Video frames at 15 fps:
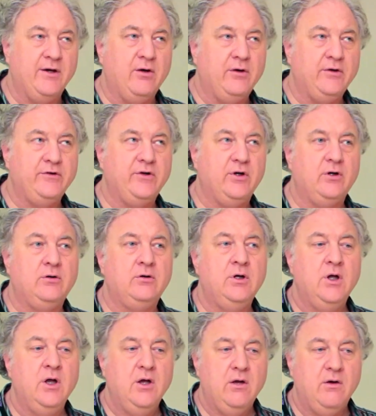and
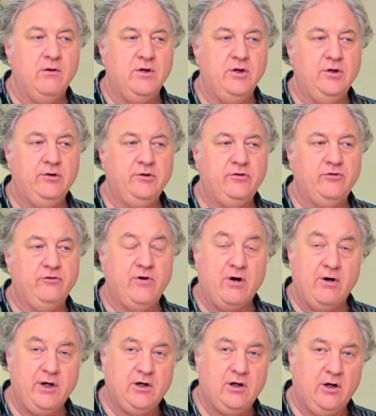also use
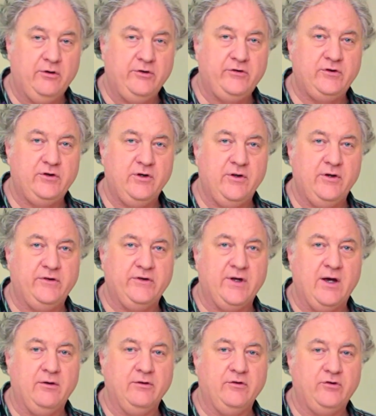very close to the
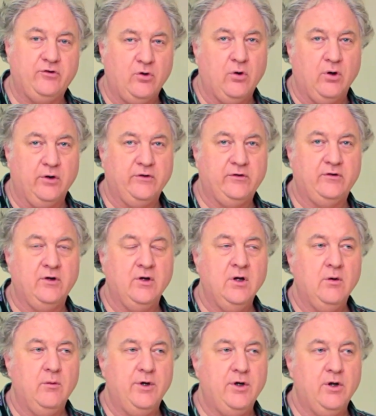sound source.
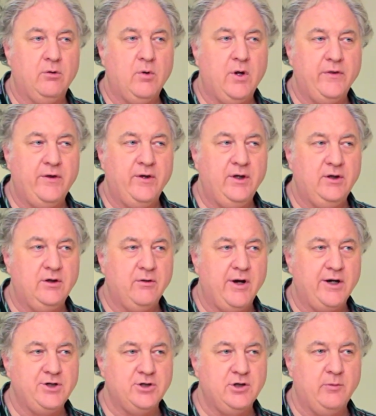We don't want the
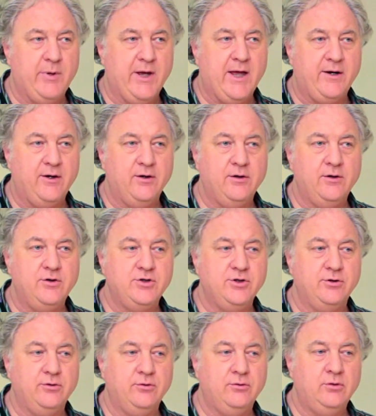directional pattern
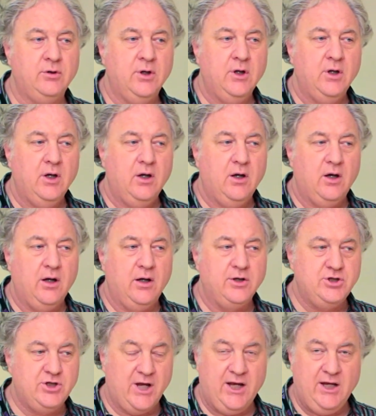to
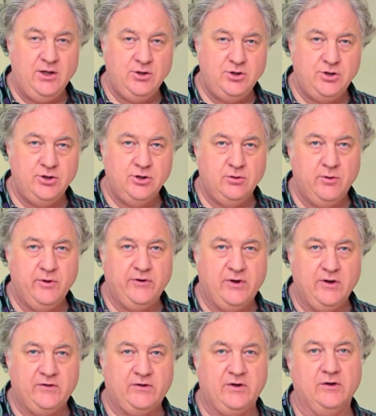change with
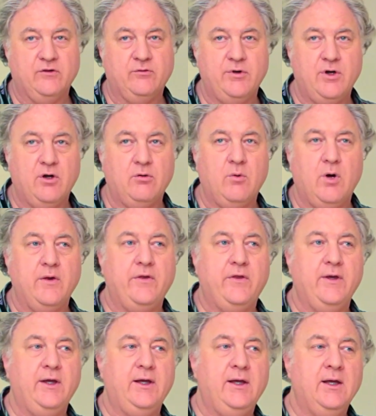distance. We don't want
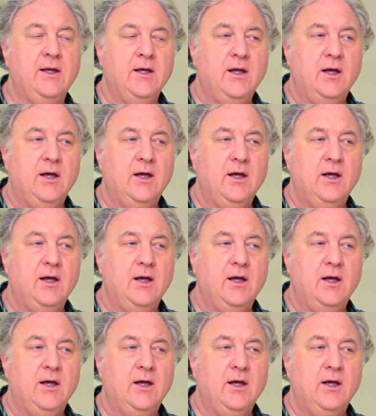the